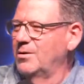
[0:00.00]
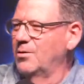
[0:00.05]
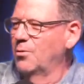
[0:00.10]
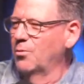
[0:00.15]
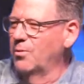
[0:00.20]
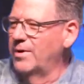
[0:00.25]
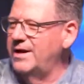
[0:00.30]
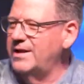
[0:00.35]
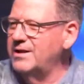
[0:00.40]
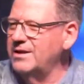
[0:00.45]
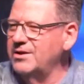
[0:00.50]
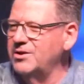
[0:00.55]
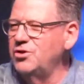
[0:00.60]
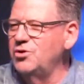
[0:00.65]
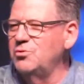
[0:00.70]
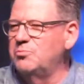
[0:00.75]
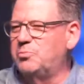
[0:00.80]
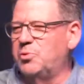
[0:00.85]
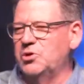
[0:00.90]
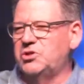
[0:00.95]
When
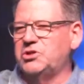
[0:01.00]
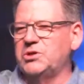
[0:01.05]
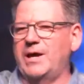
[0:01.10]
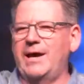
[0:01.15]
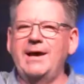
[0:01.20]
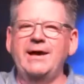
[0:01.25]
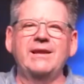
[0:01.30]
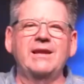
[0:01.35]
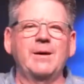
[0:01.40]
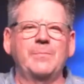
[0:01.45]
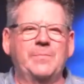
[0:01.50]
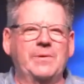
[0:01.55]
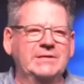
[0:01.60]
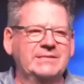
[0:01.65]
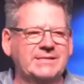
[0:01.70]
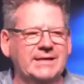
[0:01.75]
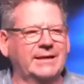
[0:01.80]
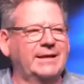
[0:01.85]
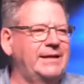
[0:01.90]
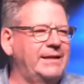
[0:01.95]
you put your hand up
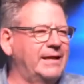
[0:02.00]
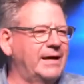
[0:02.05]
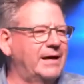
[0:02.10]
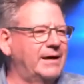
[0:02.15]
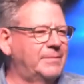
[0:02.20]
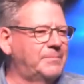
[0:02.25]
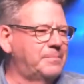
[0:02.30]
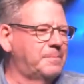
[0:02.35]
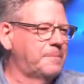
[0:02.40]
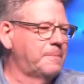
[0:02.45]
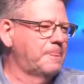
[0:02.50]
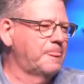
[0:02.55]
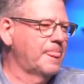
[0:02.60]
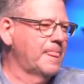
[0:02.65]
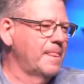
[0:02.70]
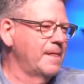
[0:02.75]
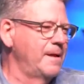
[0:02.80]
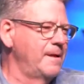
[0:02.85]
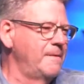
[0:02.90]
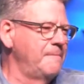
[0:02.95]
as a leader,
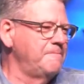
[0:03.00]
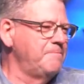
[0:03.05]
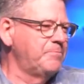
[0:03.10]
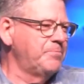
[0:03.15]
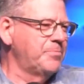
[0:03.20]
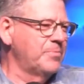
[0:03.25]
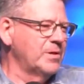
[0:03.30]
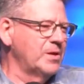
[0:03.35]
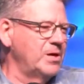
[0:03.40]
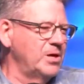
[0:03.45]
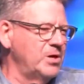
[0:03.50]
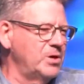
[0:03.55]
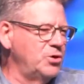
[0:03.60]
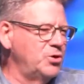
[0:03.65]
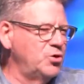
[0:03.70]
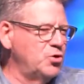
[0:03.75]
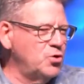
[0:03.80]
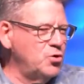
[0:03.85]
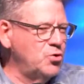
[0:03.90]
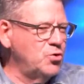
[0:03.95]

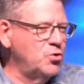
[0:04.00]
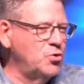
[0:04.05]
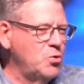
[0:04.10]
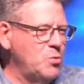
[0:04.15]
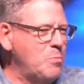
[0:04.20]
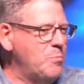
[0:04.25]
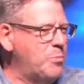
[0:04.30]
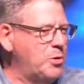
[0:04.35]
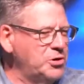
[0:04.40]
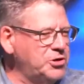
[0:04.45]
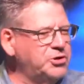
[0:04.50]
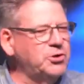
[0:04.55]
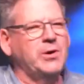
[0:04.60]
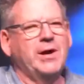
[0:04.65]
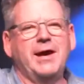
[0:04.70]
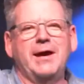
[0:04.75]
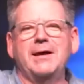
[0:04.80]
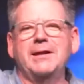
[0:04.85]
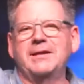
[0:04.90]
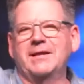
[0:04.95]
you put your
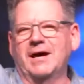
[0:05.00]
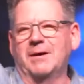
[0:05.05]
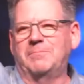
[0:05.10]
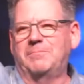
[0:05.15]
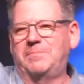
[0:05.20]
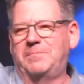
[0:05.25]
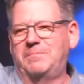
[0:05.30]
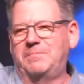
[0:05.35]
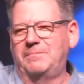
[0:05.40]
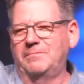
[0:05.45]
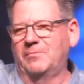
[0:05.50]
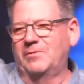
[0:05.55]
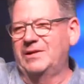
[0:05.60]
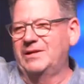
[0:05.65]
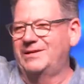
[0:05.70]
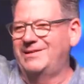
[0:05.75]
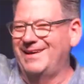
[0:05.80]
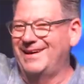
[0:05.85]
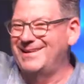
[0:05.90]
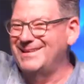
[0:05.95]
hand up. We,
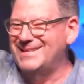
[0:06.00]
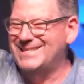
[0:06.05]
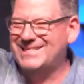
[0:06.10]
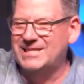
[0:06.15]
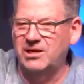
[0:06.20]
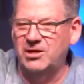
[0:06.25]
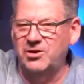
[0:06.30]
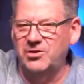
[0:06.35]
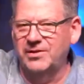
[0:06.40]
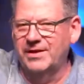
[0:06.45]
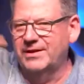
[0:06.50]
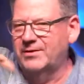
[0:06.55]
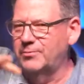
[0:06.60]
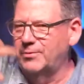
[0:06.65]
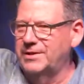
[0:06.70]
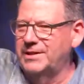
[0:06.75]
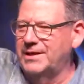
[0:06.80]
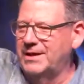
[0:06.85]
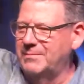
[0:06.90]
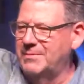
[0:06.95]
they didn't tell you that
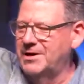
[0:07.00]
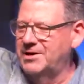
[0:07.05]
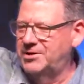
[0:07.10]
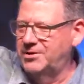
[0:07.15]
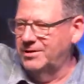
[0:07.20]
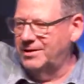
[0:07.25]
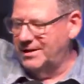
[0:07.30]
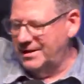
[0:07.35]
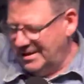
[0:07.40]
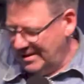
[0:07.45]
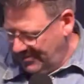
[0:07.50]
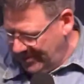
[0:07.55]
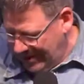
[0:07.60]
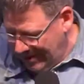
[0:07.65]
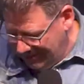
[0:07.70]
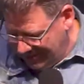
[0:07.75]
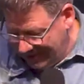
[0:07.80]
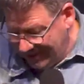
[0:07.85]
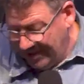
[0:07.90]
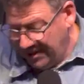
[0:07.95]
when they made you a leader, but
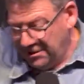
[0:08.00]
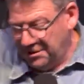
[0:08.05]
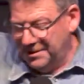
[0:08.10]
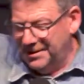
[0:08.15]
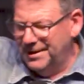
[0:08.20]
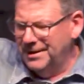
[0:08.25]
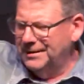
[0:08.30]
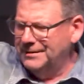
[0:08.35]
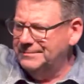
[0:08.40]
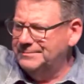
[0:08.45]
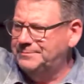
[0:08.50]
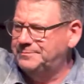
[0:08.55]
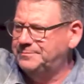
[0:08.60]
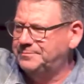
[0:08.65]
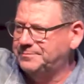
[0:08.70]
I'm telling you now.